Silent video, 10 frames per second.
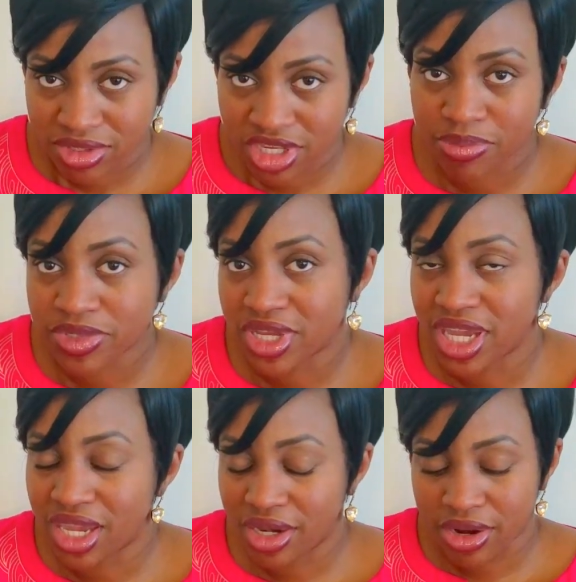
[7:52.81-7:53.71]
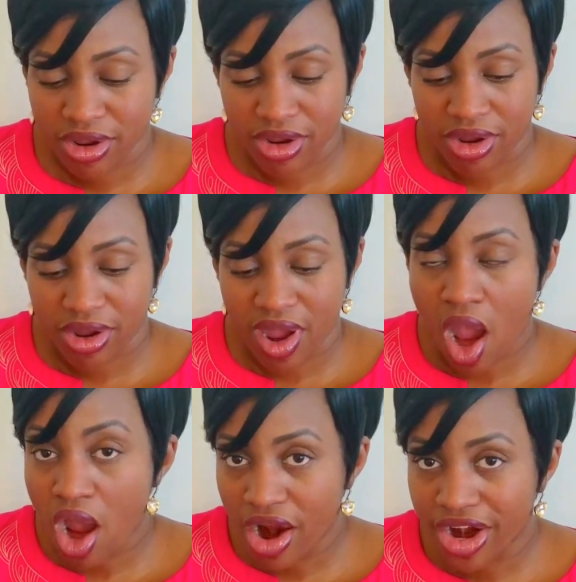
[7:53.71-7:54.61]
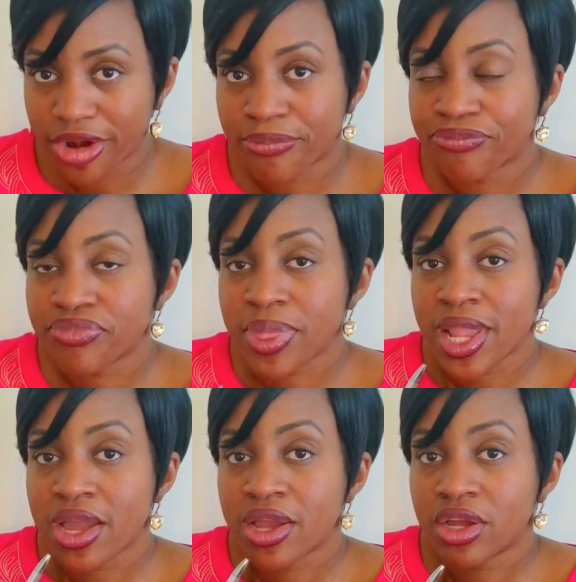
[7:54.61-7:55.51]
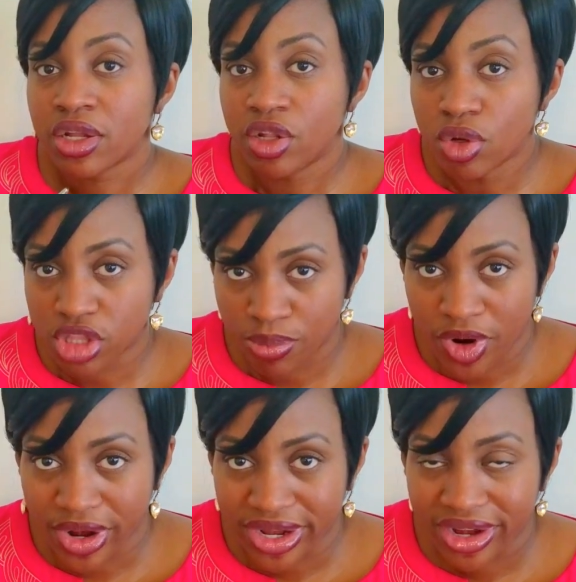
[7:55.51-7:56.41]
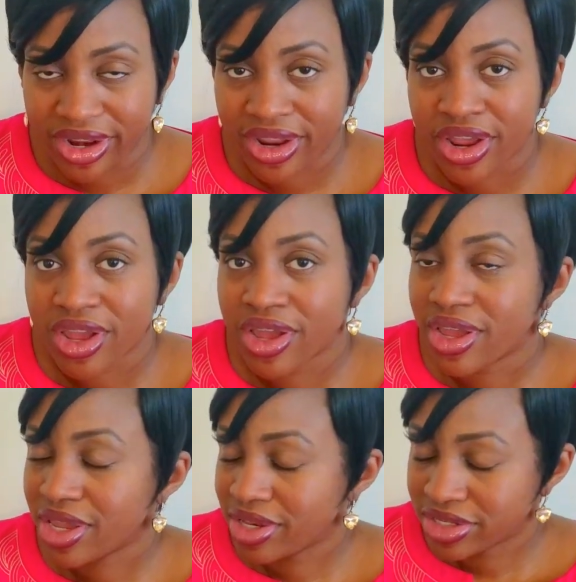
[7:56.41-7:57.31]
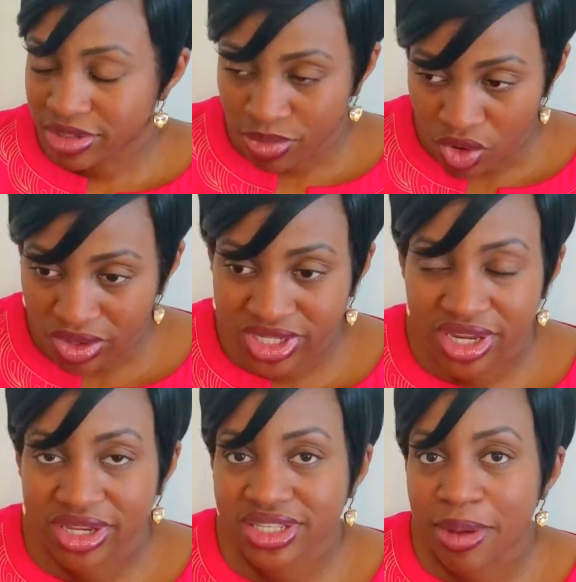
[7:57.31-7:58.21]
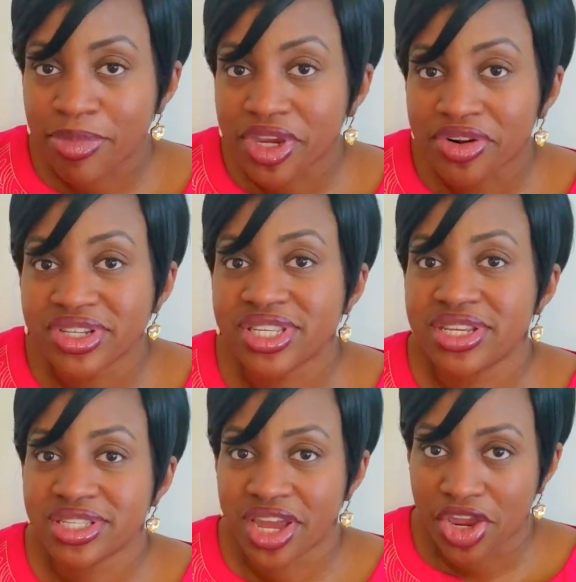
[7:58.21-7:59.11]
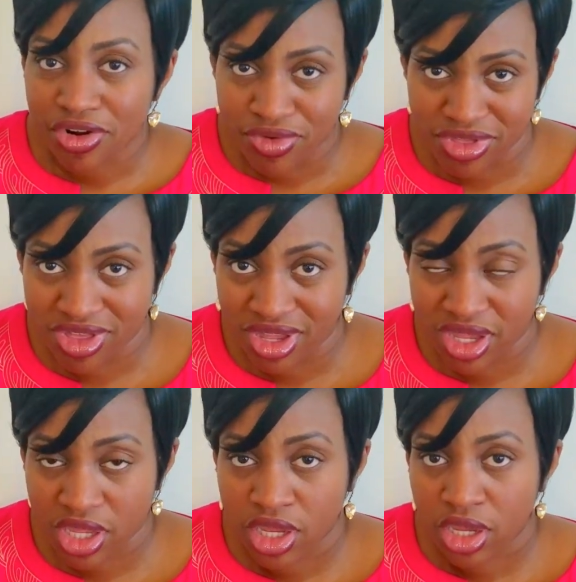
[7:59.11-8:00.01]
tips again are: look the part. It is important. Appearances are everything.